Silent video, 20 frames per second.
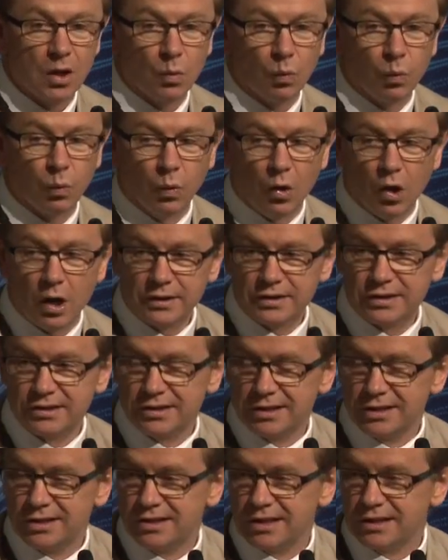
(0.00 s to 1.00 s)
What
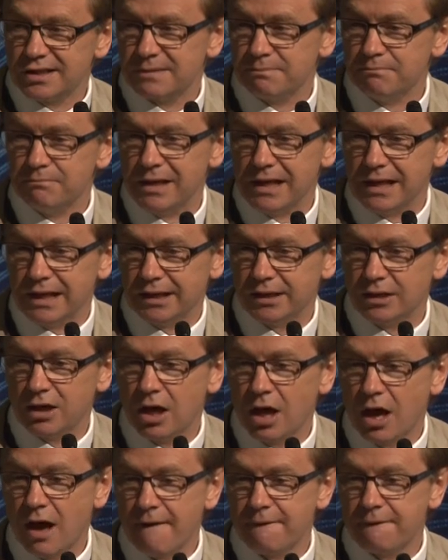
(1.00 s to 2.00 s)
does this mean
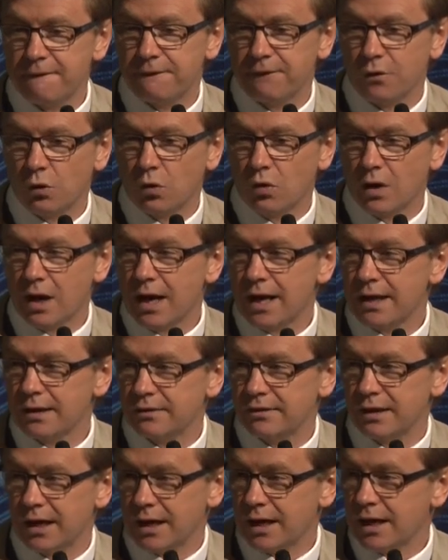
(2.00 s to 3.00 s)
for
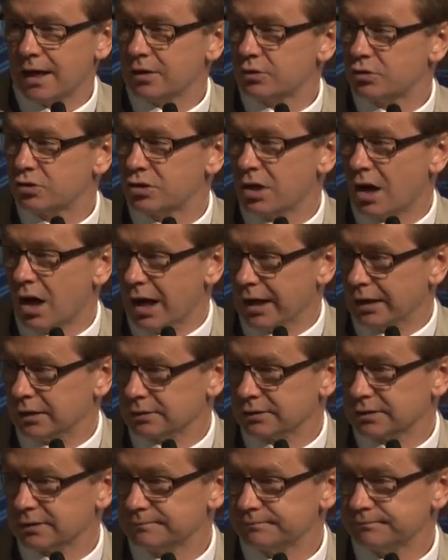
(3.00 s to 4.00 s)
the
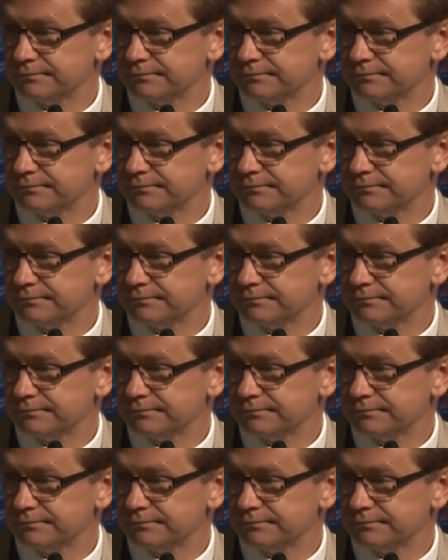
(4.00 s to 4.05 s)
child?